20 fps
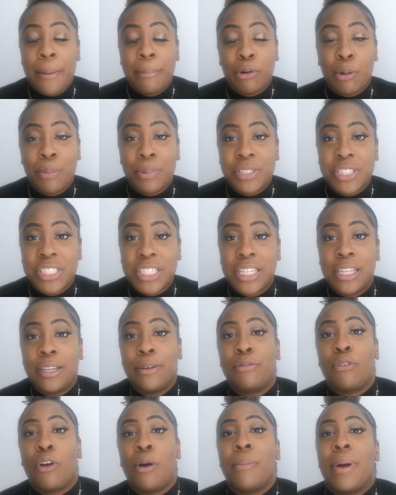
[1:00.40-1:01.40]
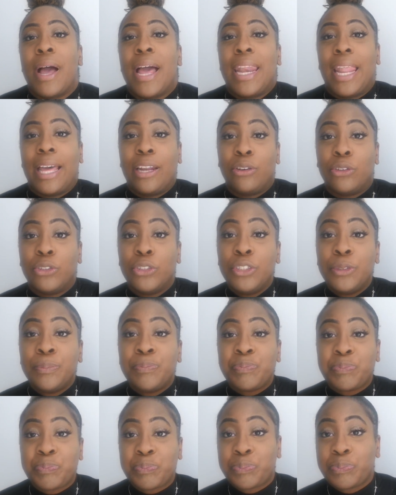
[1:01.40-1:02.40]
property from a landlord
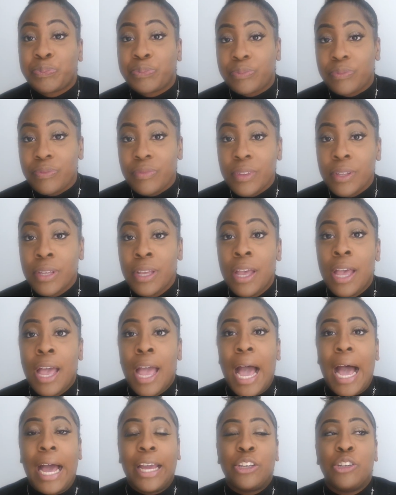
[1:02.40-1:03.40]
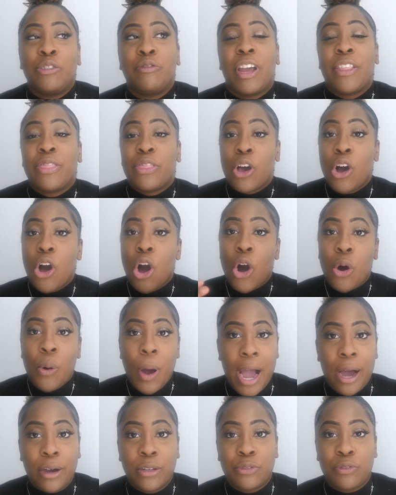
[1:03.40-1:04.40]
and you rent the whole
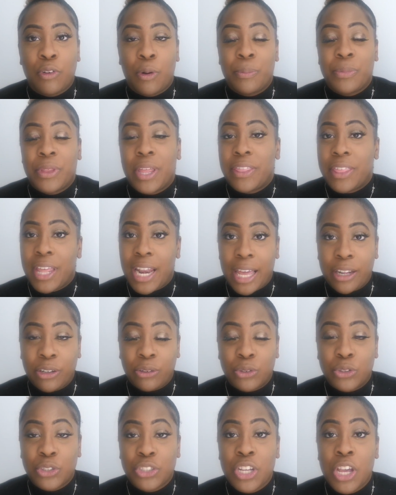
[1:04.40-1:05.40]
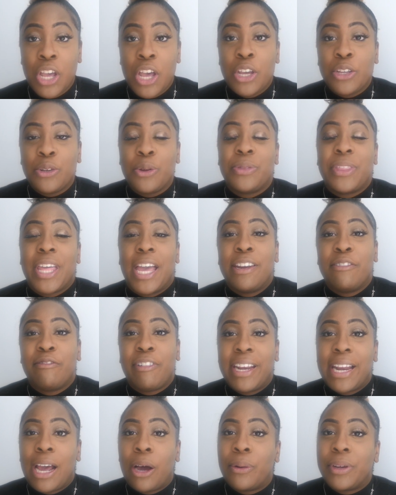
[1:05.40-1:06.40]
house from the landlord. You then
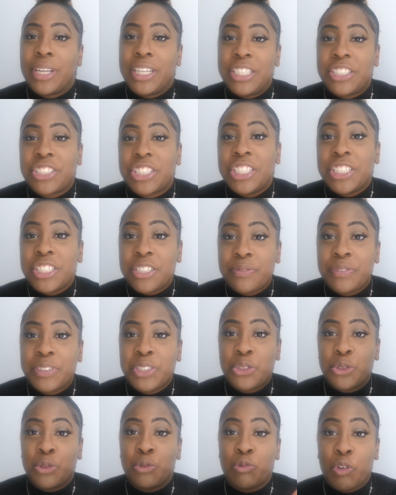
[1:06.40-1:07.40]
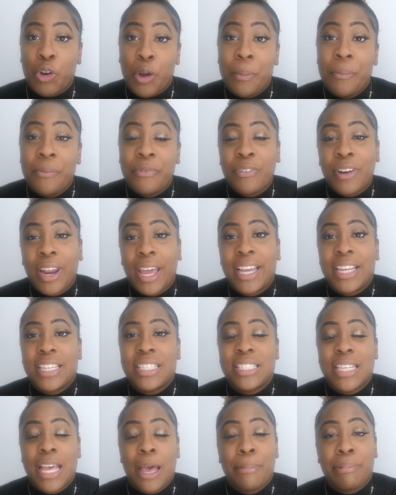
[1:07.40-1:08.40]
rent out each individual room for like a
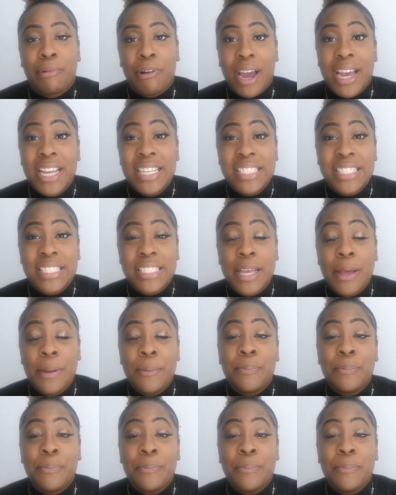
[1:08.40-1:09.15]
set price,